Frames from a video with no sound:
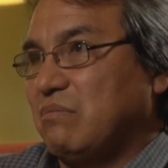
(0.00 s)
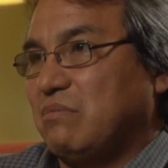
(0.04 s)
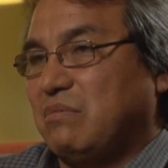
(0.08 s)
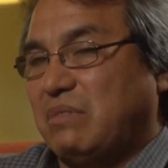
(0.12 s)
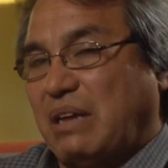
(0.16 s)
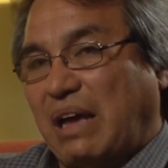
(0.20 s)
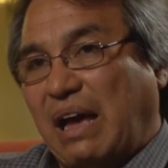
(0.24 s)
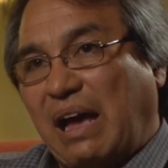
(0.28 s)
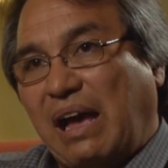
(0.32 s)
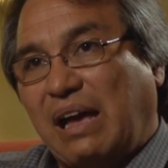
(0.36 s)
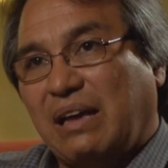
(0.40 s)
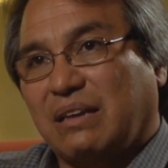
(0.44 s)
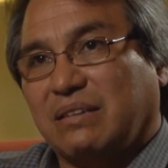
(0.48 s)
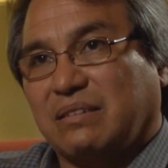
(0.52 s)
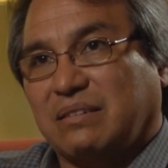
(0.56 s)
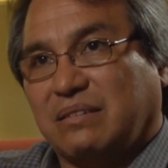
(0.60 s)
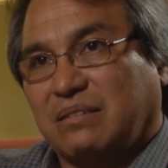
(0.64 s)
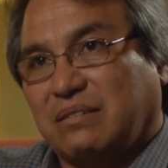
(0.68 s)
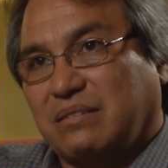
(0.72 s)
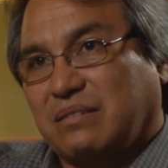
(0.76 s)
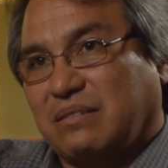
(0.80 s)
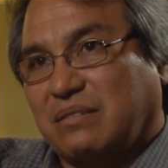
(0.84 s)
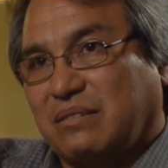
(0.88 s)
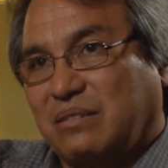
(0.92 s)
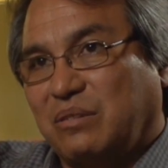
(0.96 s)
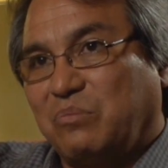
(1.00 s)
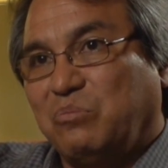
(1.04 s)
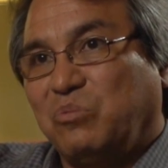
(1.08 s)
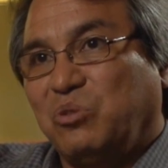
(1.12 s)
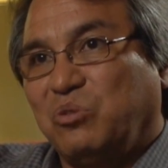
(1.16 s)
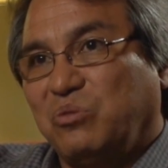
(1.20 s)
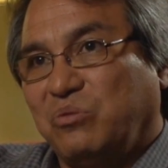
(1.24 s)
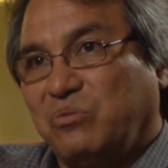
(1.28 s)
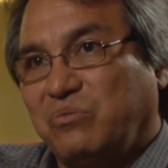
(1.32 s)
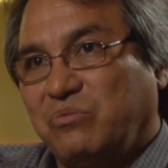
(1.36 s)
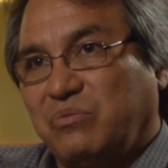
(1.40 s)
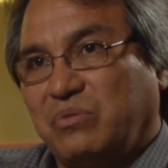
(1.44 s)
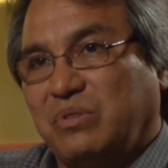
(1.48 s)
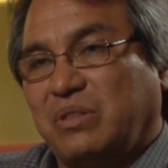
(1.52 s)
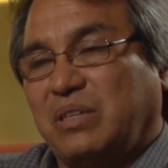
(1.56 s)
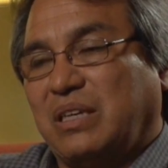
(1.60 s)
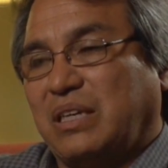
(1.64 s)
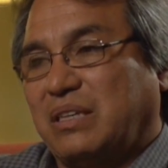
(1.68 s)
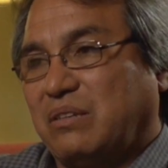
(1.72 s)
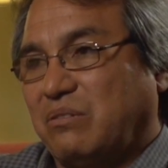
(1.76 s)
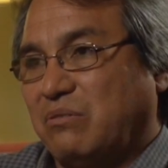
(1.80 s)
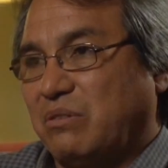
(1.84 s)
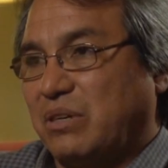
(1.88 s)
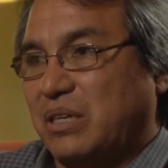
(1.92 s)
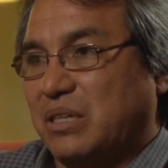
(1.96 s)
task to move in
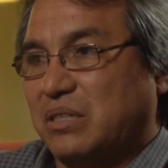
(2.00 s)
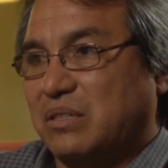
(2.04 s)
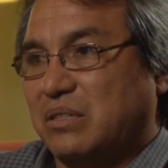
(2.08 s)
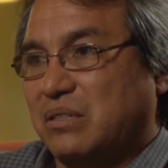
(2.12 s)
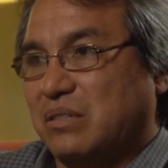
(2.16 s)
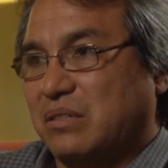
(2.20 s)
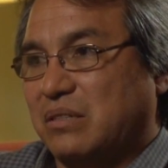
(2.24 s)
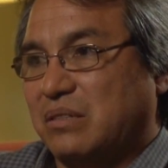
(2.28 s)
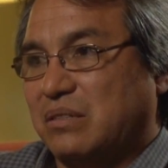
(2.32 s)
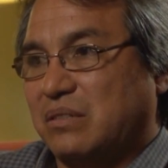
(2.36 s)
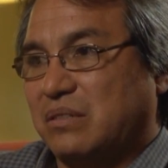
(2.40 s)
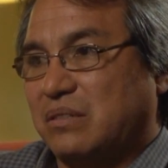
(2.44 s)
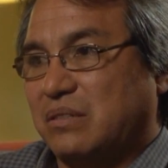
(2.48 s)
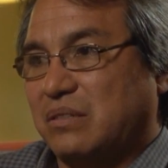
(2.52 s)
that direction,